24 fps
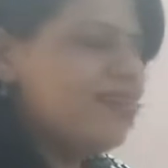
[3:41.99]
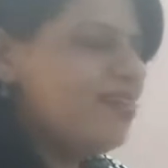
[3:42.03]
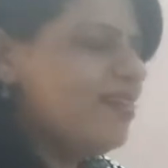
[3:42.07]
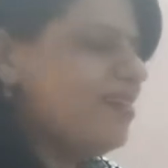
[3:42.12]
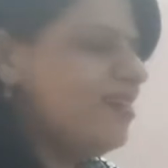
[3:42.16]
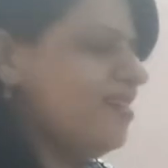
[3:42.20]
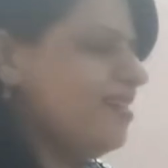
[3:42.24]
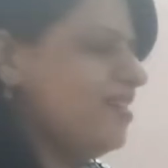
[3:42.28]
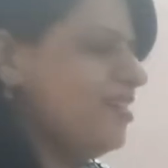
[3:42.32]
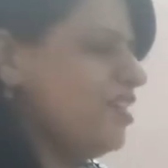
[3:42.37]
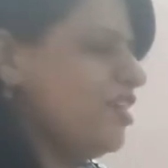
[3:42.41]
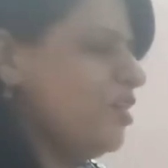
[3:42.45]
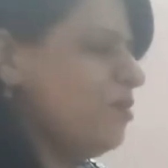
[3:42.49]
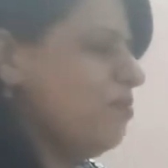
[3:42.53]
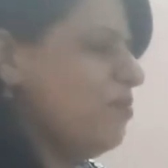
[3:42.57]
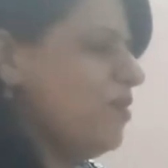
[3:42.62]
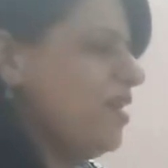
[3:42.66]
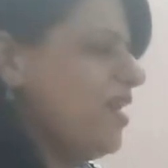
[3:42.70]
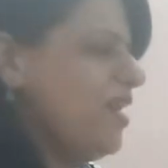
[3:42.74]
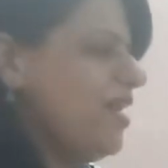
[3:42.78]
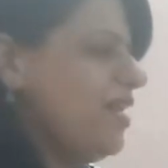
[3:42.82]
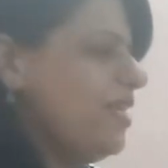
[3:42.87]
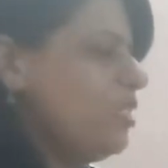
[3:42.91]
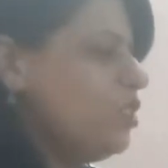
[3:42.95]
Another
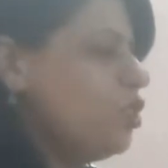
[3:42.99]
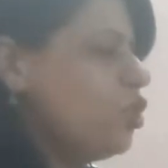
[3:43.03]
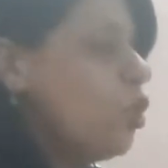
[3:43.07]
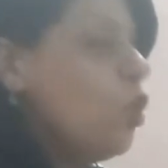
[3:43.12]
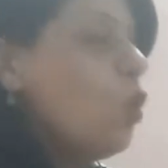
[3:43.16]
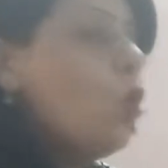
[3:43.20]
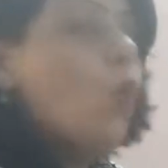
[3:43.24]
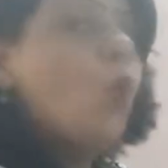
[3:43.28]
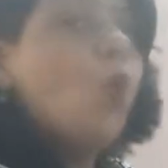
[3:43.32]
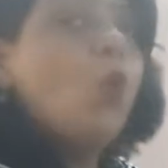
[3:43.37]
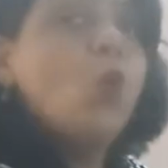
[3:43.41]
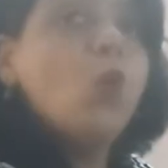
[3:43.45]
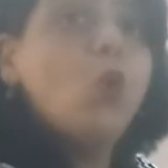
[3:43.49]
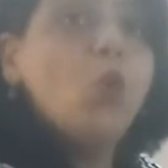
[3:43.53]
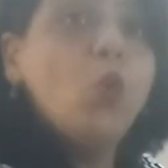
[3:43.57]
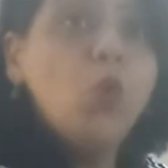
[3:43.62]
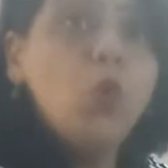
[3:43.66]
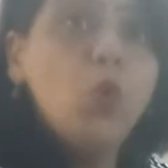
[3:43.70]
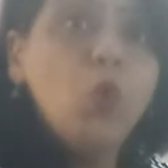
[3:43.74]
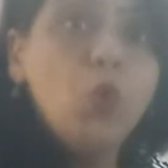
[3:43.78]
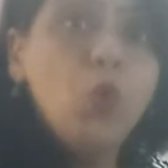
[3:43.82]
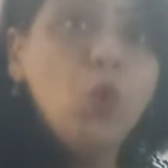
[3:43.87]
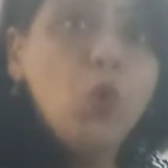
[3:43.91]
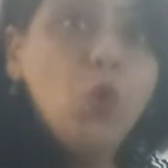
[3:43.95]
blend.
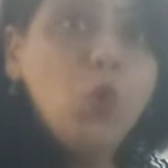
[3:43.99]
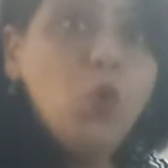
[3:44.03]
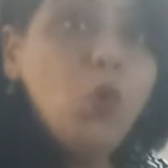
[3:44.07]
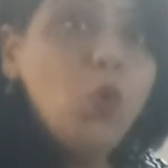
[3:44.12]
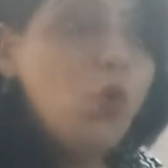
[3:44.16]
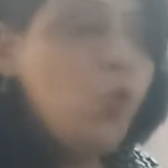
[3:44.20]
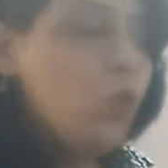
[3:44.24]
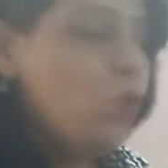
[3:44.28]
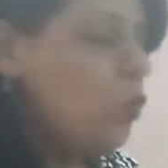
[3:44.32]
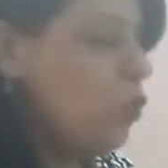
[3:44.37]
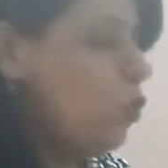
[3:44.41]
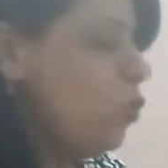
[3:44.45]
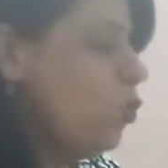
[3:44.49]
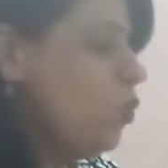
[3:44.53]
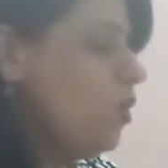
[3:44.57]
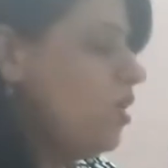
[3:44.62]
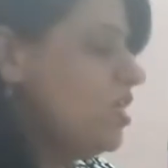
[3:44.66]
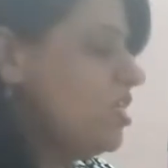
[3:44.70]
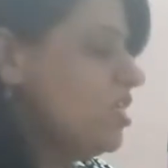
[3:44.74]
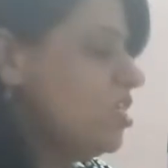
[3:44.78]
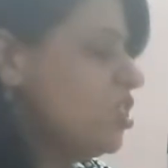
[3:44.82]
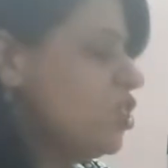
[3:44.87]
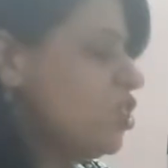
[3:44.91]
Oo.